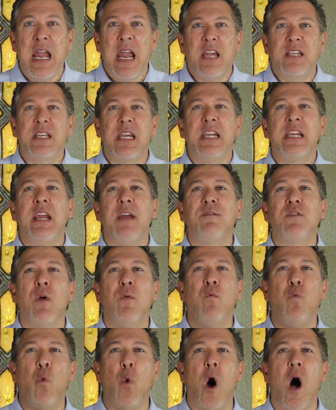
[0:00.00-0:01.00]
It's a gift
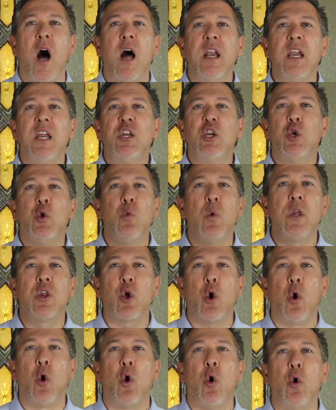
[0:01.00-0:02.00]
of wanting to
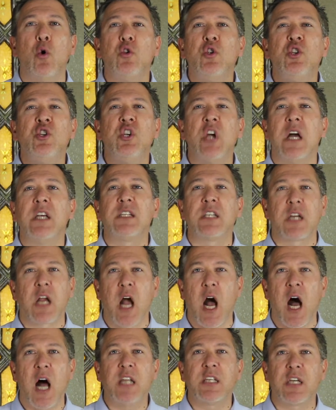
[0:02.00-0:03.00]
withhold just
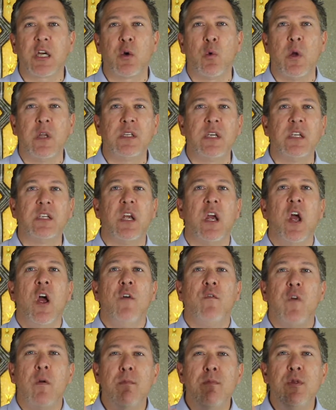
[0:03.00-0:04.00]
consequences
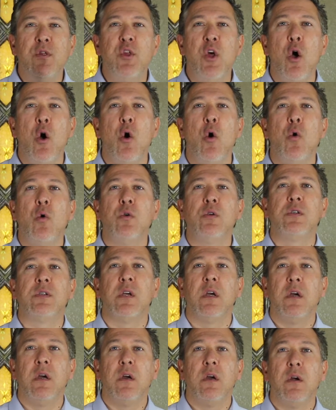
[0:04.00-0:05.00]
from those
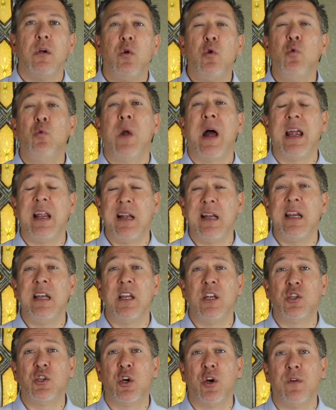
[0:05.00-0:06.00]
who rightly
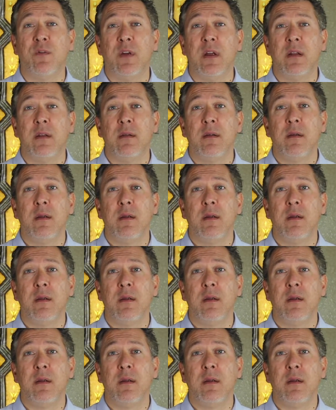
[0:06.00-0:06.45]
deserve it.